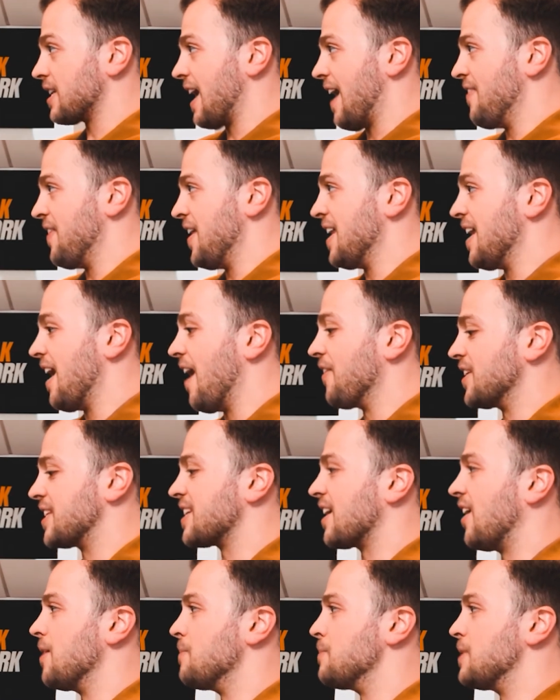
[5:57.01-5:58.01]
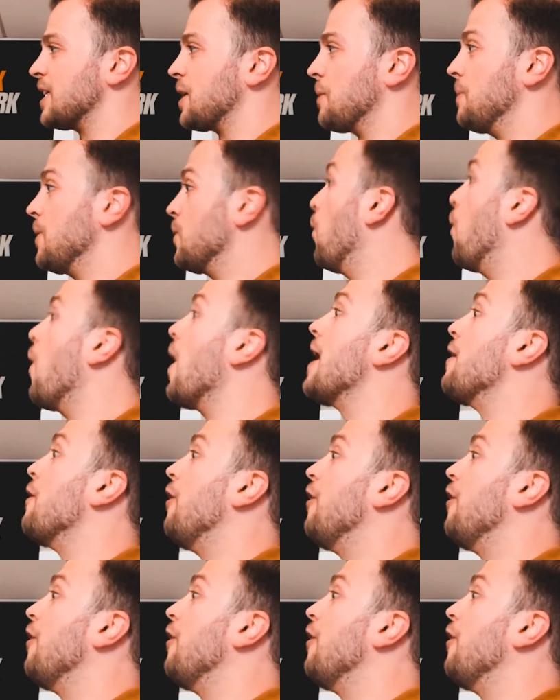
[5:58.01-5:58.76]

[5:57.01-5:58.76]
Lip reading: and then other times it can be way off.